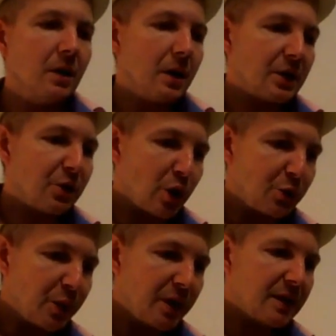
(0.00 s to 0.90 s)
As long as
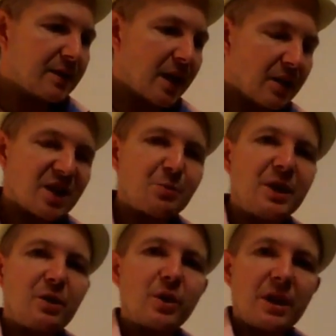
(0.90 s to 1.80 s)
we take the steps
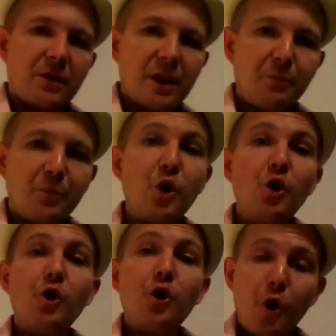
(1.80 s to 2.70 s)
needed to get there,
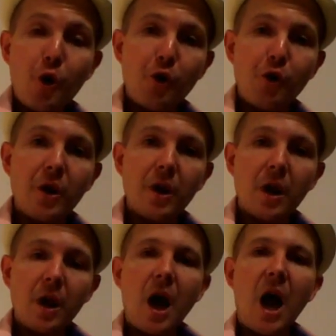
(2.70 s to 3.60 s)
learn
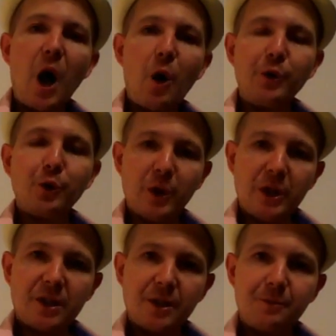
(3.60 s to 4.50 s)
how we do
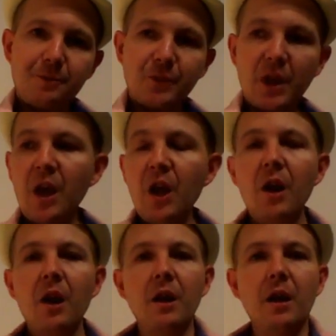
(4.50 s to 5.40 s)
it,
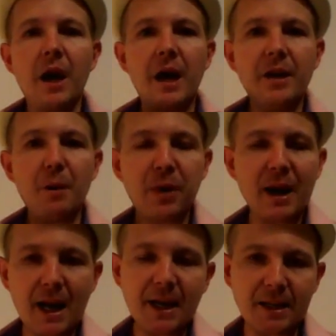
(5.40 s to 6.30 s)
and
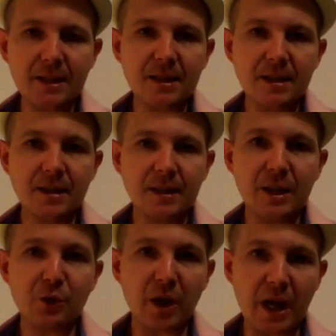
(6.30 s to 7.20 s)
apply it
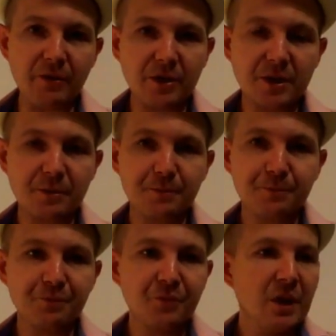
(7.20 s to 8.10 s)
into our lives.
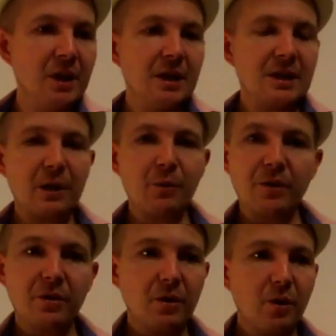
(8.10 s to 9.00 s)
It's like
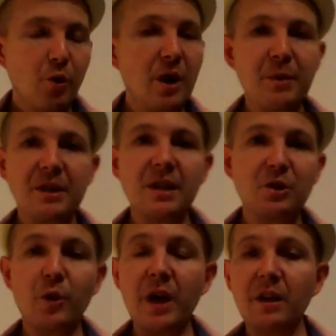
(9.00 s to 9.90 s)
with online business
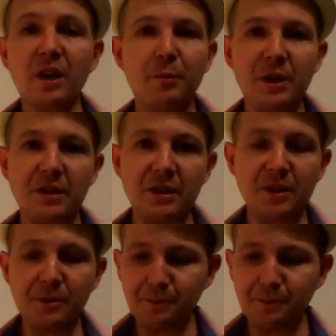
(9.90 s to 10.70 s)
or any kind of business.